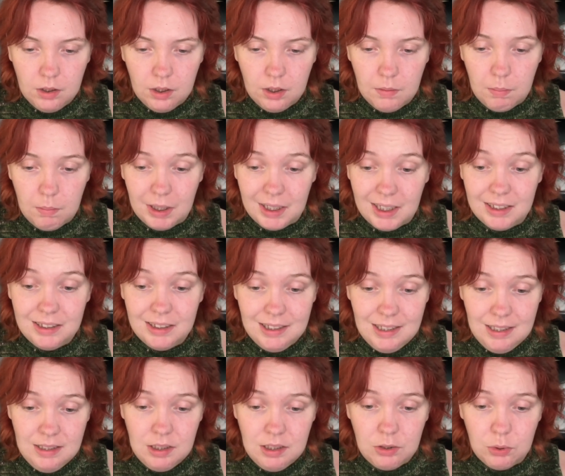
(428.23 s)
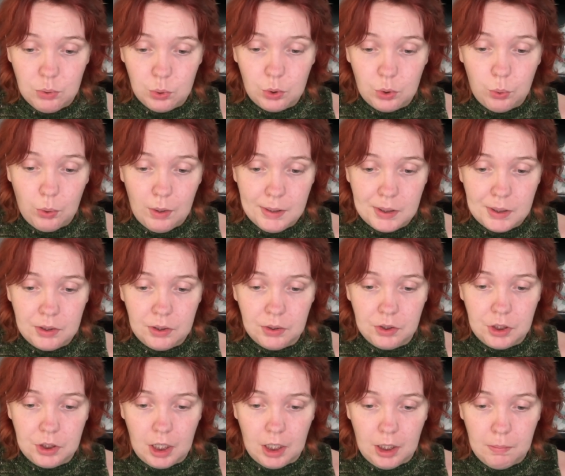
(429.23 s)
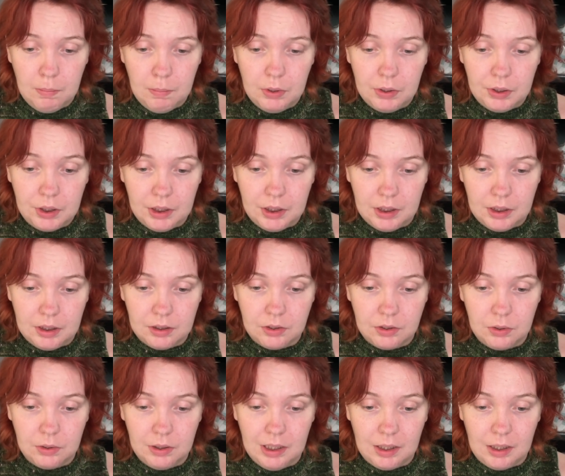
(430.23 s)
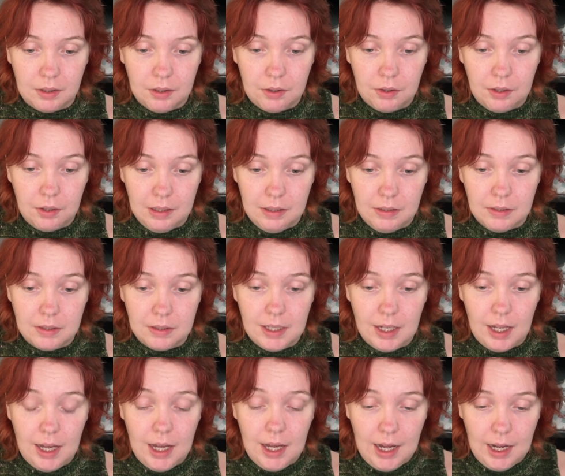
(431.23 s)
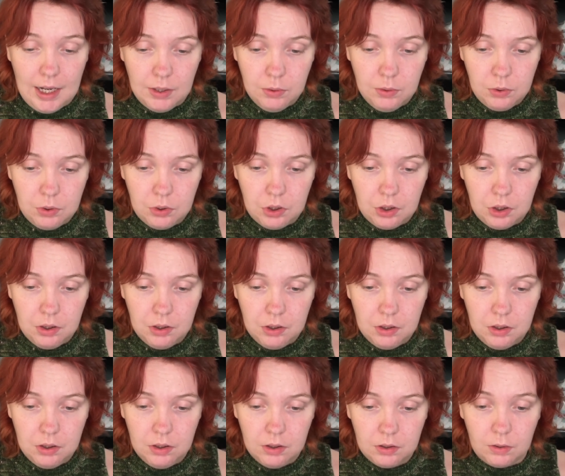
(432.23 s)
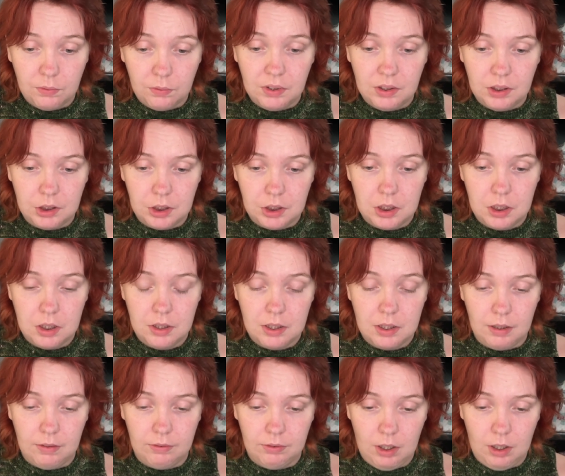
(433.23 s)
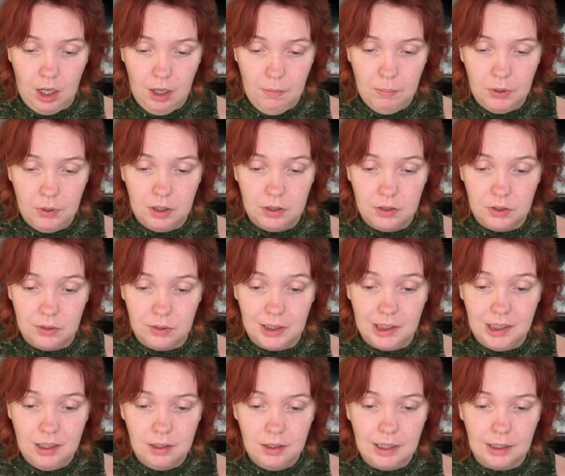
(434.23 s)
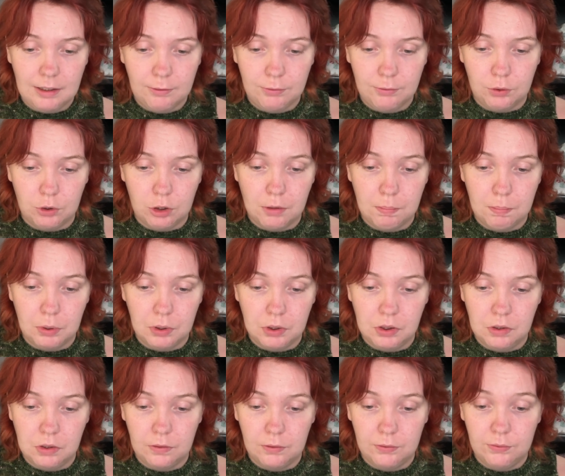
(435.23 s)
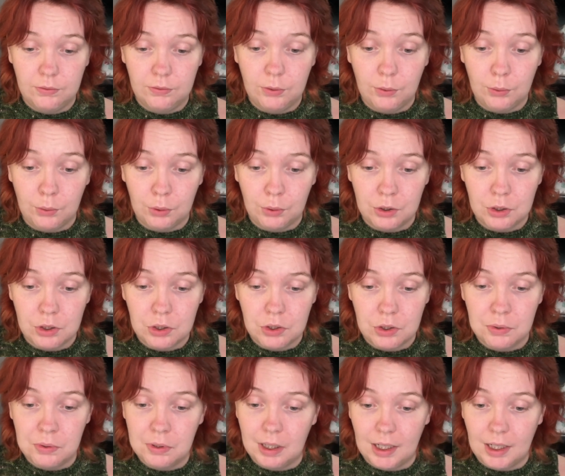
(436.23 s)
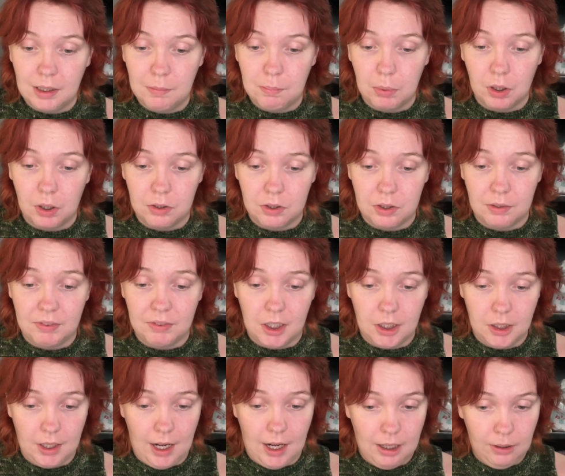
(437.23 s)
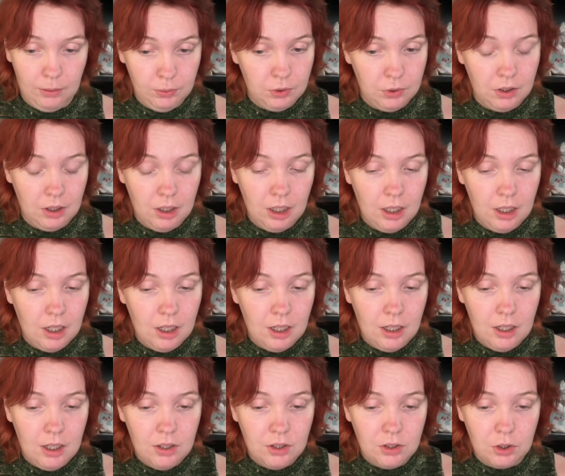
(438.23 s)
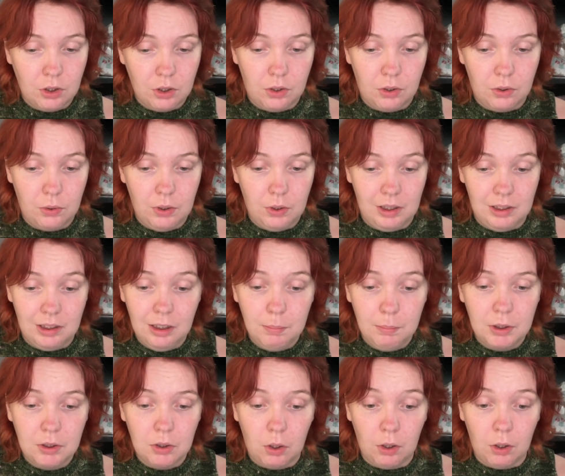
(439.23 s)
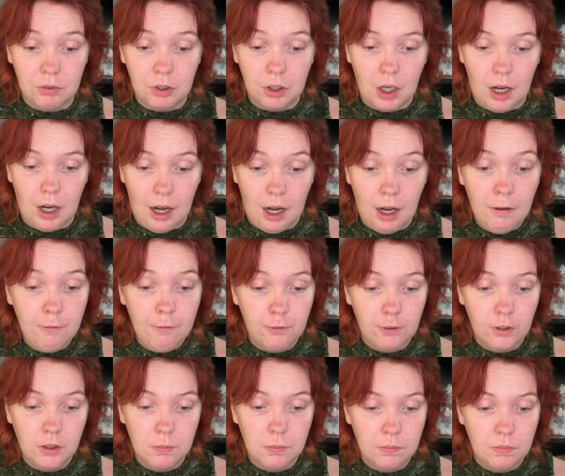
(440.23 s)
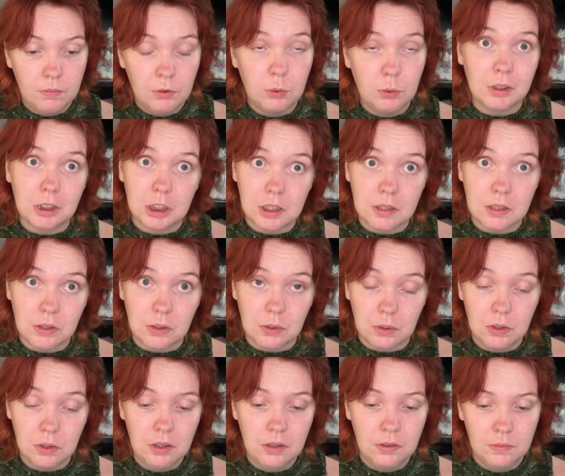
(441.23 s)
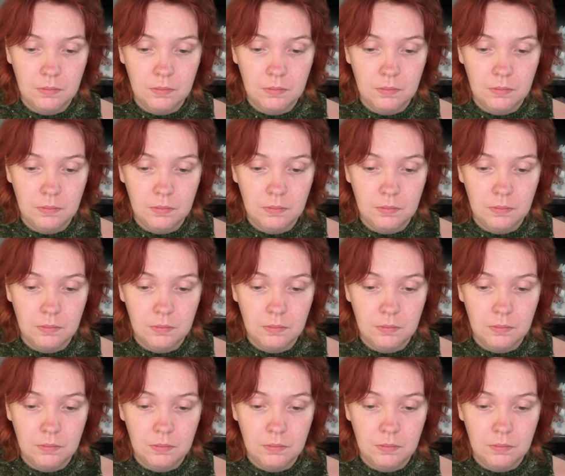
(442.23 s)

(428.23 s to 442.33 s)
But I did do quite a good job here to get things out, to finish stuff up. So I did get 4.429 balls of yarn out, so a little bit over half, which is good.